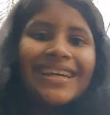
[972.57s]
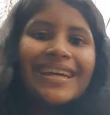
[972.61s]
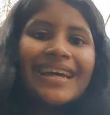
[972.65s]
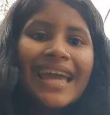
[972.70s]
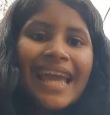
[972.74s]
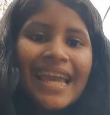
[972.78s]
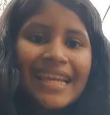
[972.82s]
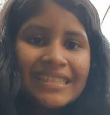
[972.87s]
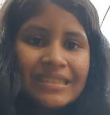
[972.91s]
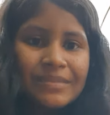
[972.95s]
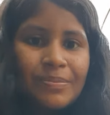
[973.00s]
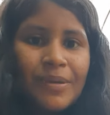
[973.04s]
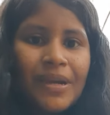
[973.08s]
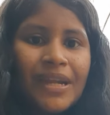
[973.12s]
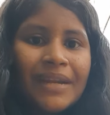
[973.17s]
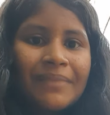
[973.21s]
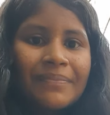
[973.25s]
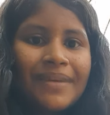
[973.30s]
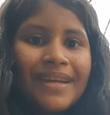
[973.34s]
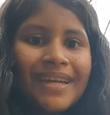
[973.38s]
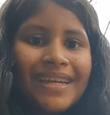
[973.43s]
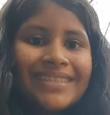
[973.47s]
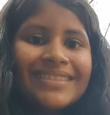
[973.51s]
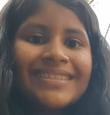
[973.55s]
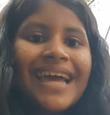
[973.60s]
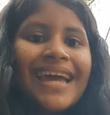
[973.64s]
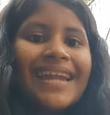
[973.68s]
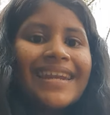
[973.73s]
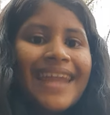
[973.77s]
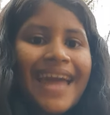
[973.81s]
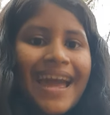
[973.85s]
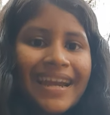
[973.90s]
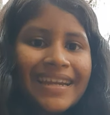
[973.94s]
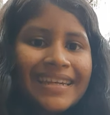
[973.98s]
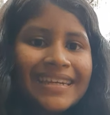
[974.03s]
experiments
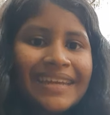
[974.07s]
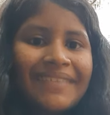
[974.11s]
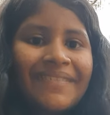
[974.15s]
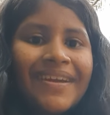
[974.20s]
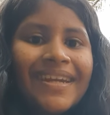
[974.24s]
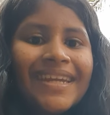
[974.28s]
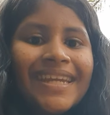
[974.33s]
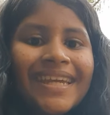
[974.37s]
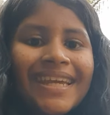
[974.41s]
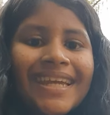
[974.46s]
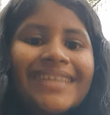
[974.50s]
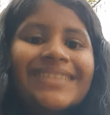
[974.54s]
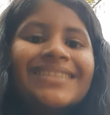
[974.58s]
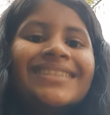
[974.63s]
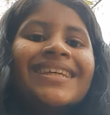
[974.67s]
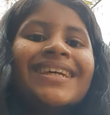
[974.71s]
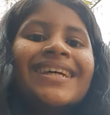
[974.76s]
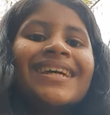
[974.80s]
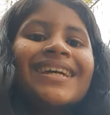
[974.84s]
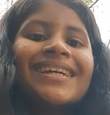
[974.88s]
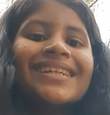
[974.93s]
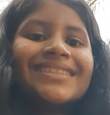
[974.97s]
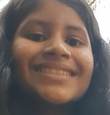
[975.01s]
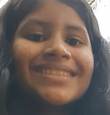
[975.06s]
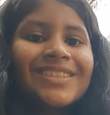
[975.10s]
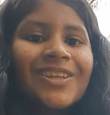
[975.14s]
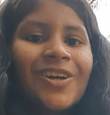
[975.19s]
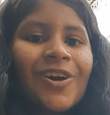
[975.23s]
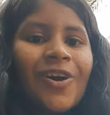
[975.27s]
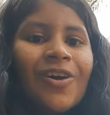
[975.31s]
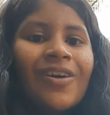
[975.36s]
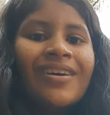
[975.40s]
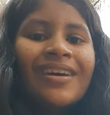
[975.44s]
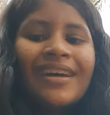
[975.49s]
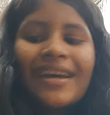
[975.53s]
and activities. So